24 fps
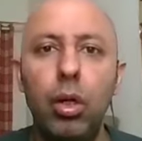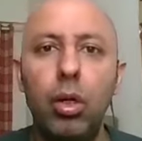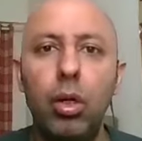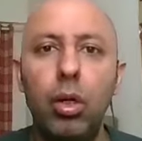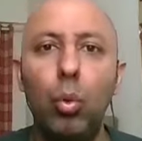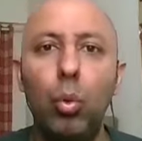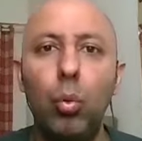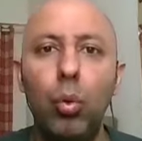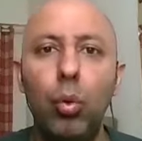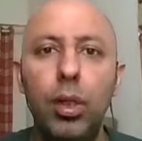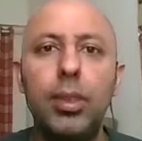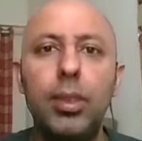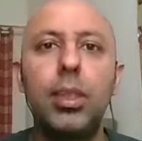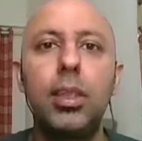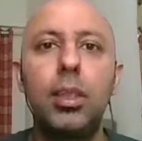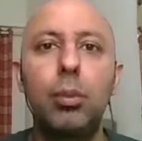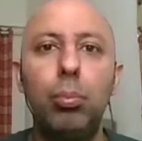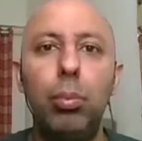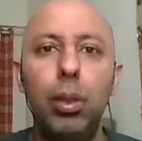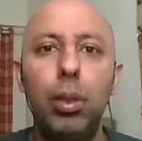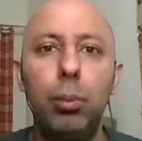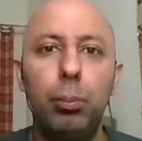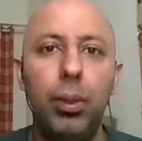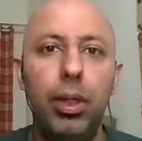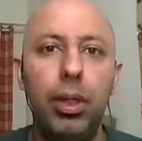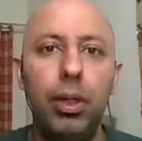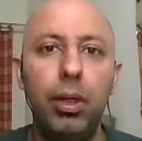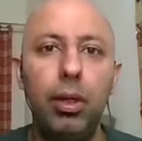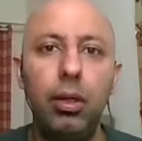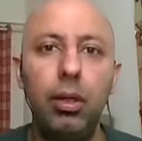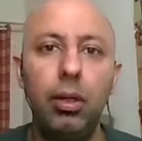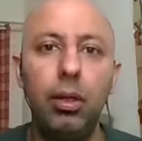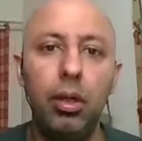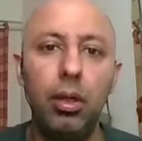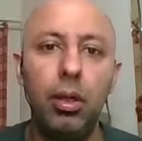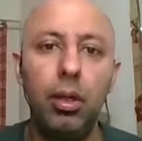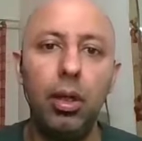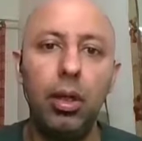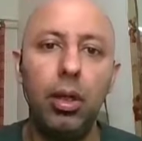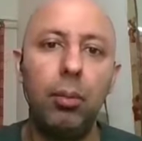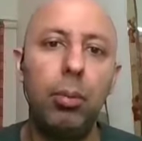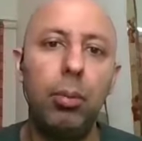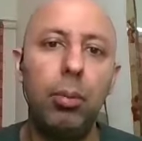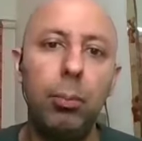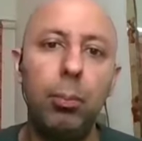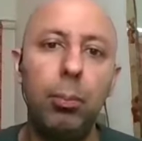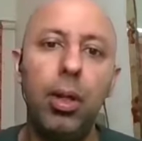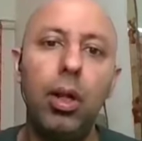over a 6-month period,
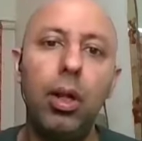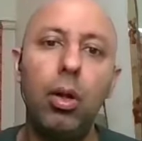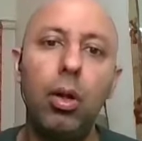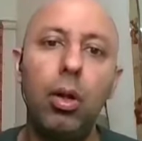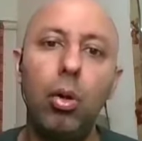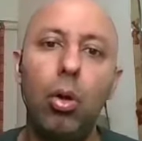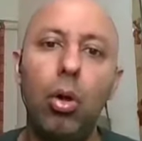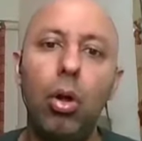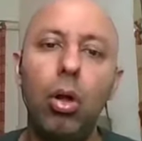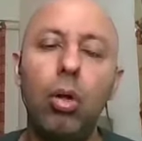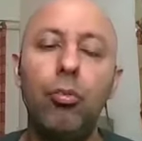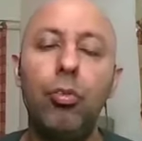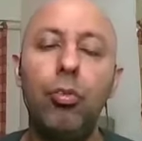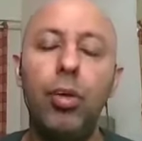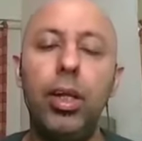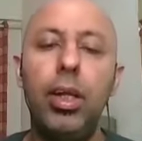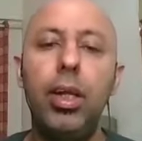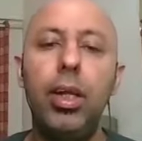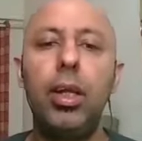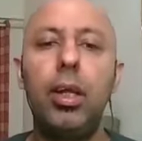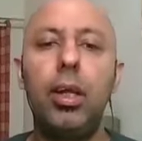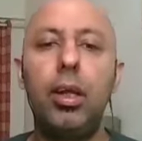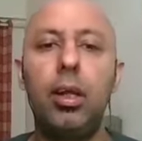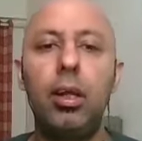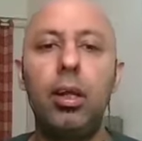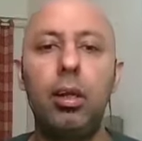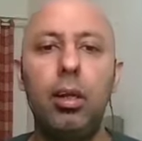people are not very